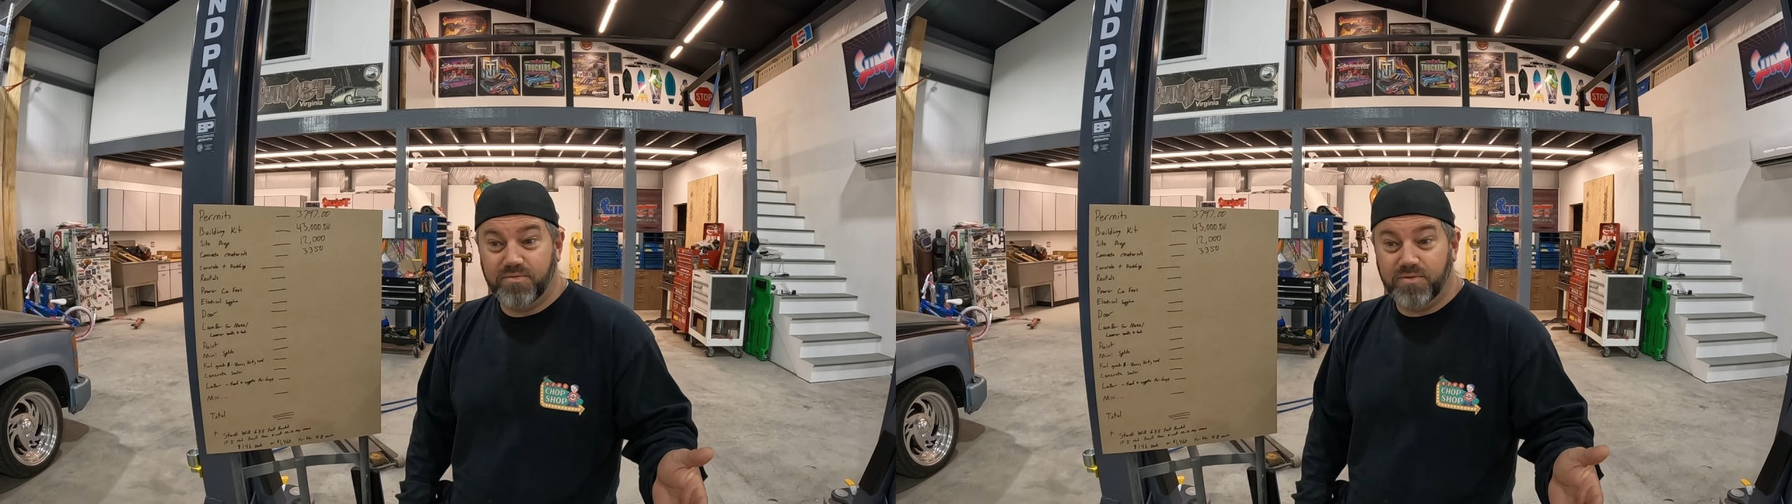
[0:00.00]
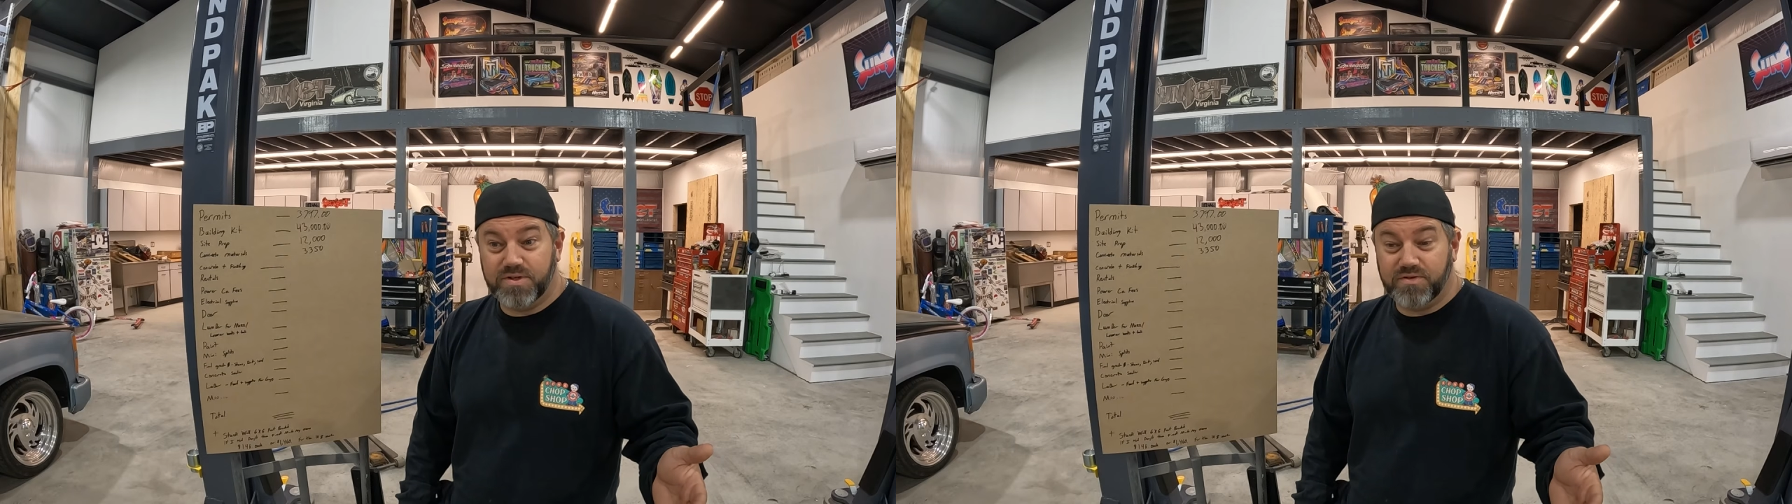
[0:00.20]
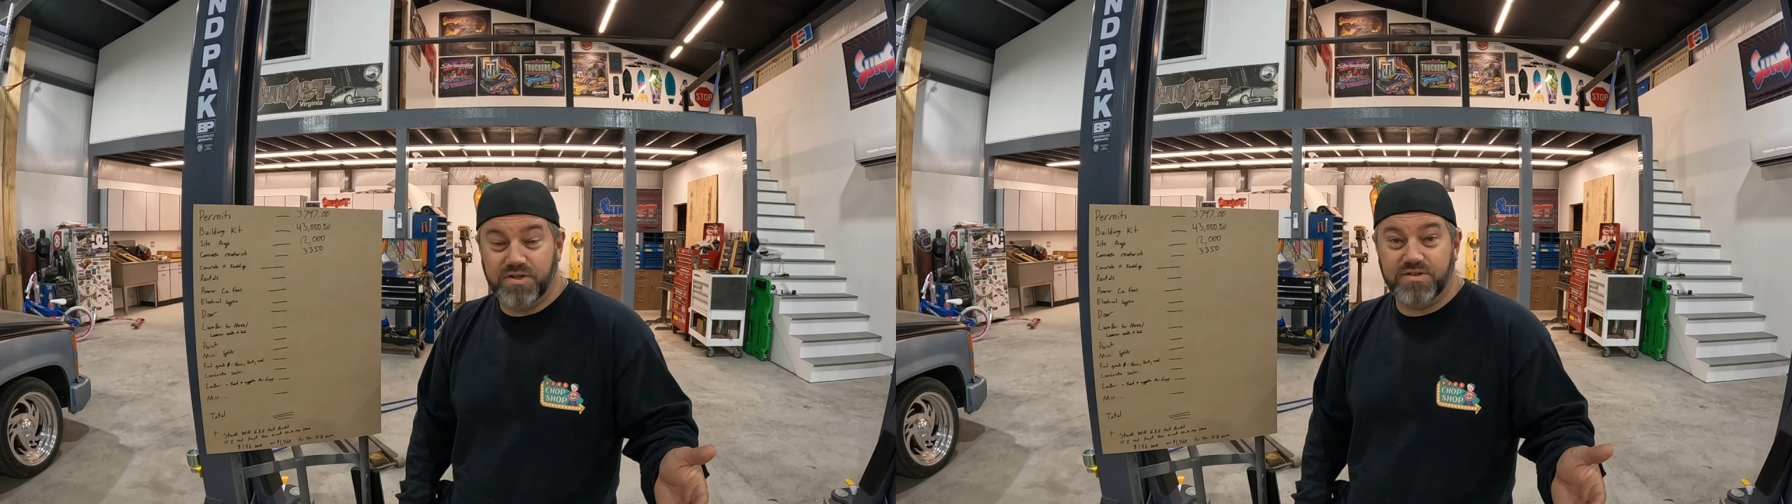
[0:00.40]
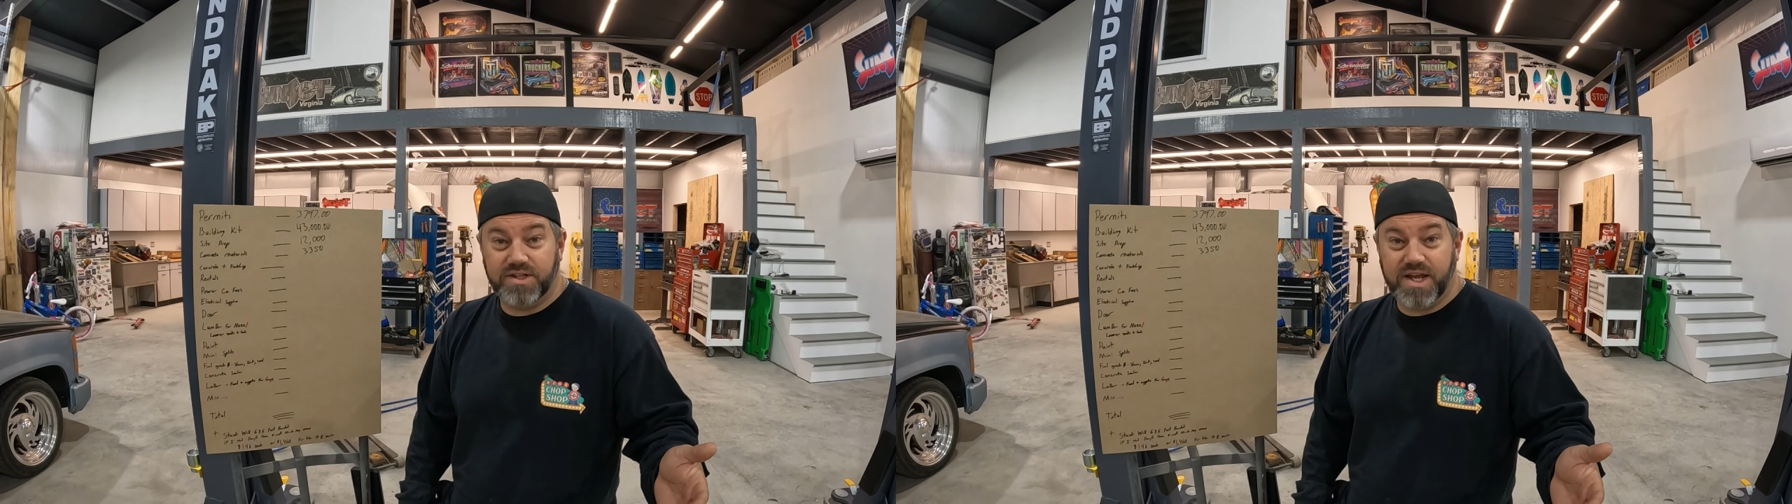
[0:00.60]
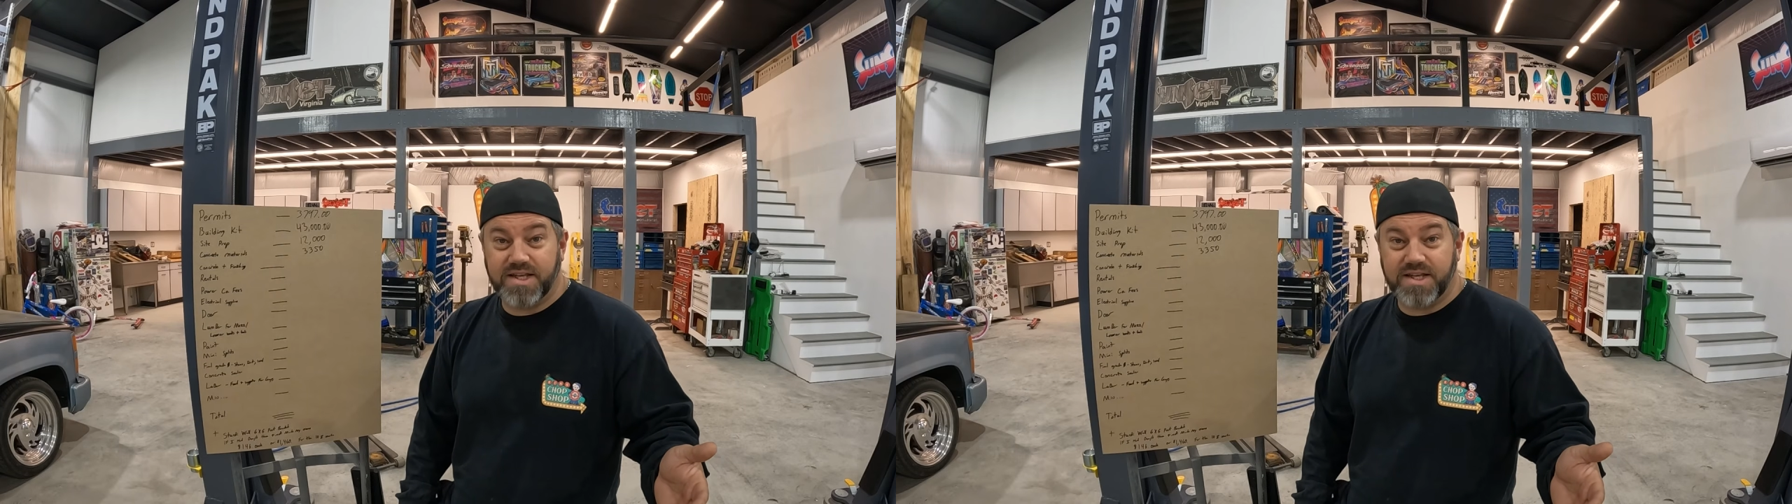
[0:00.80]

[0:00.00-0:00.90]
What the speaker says: was originally